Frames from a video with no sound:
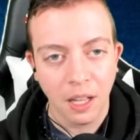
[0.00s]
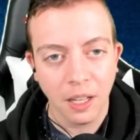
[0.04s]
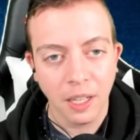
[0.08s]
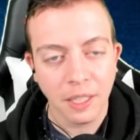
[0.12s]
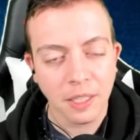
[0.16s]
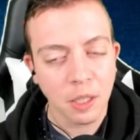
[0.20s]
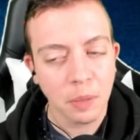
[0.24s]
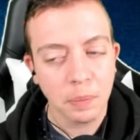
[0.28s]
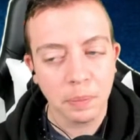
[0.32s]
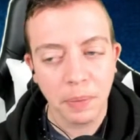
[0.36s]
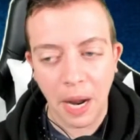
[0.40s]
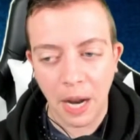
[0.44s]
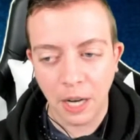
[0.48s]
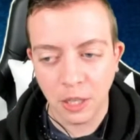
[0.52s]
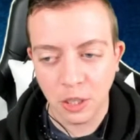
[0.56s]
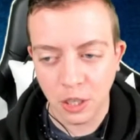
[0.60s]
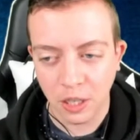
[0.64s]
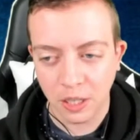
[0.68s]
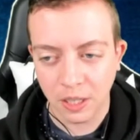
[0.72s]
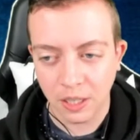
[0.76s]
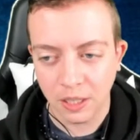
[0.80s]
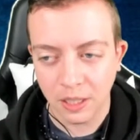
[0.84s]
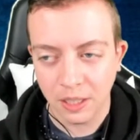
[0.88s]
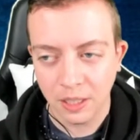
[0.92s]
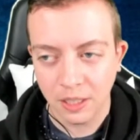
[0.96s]
Let's
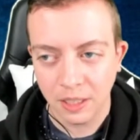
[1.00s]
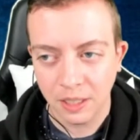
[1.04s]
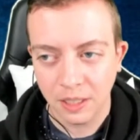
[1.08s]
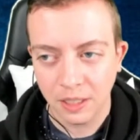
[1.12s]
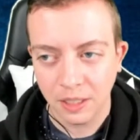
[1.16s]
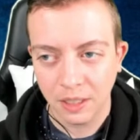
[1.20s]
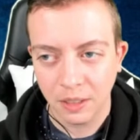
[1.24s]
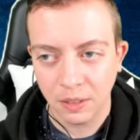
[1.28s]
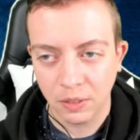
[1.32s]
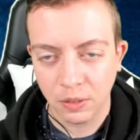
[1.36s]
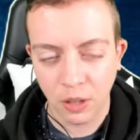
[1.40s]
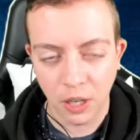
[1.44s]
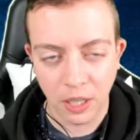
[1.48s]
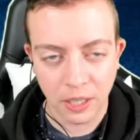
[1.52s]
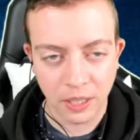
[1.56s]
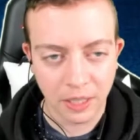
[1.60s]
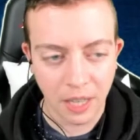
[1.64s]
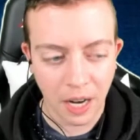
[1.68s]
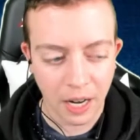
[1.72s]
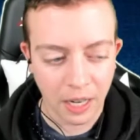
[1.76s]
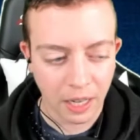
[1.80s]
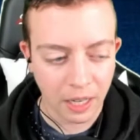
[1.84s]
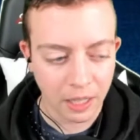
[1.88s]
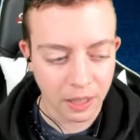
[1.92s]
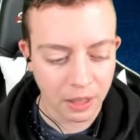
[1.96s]
imagine for a
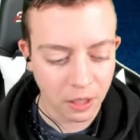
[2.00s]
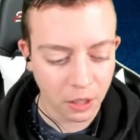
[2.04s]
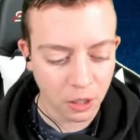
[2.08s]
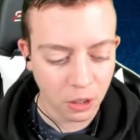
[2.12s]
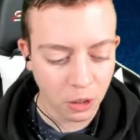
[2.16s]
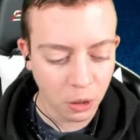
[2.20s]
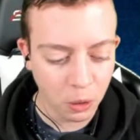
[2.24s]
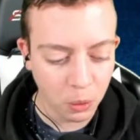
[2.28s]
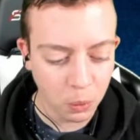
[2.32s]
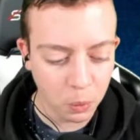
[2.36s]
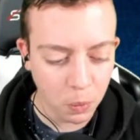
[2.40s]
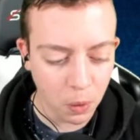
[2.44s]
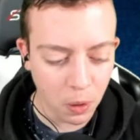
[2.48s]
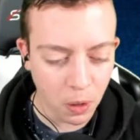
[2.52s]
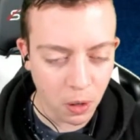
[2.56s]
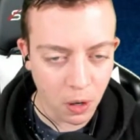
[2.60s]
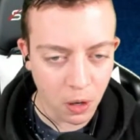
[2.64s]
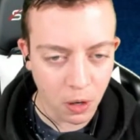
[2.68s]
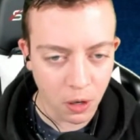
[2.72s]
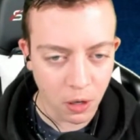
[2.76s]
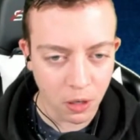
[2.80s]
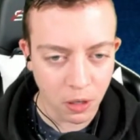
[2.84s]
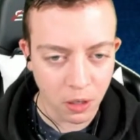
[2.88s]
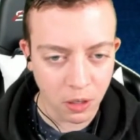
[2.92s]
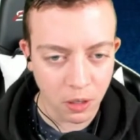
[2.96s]
second that you
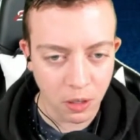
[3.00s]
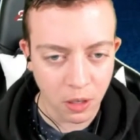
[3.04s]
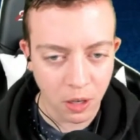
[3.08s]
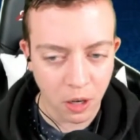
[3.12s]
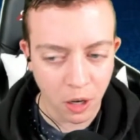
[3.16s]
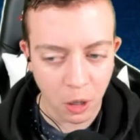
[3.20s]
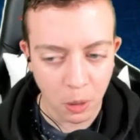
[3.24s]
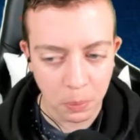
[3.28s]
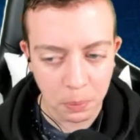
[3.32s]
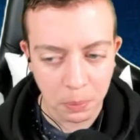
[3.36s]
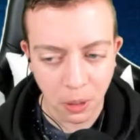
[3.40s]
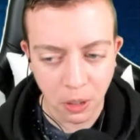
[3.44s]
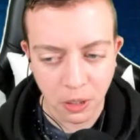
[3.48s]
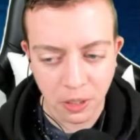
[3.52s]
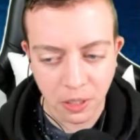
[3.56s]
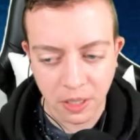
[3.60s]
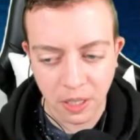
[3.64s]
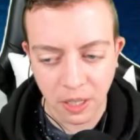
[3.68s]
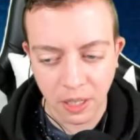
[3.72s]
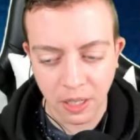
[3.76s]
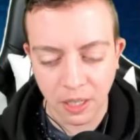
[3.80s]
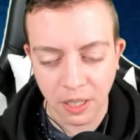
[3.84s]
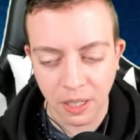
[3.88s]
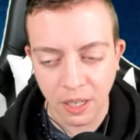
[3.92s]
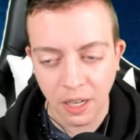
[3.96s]
are a
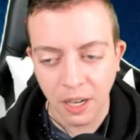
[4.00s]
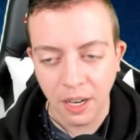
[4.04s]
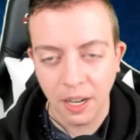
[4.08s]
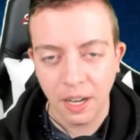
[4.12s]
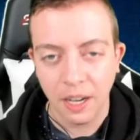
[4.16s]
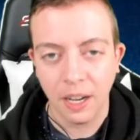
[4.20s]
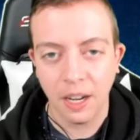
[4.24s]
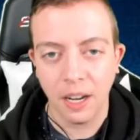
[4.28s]
person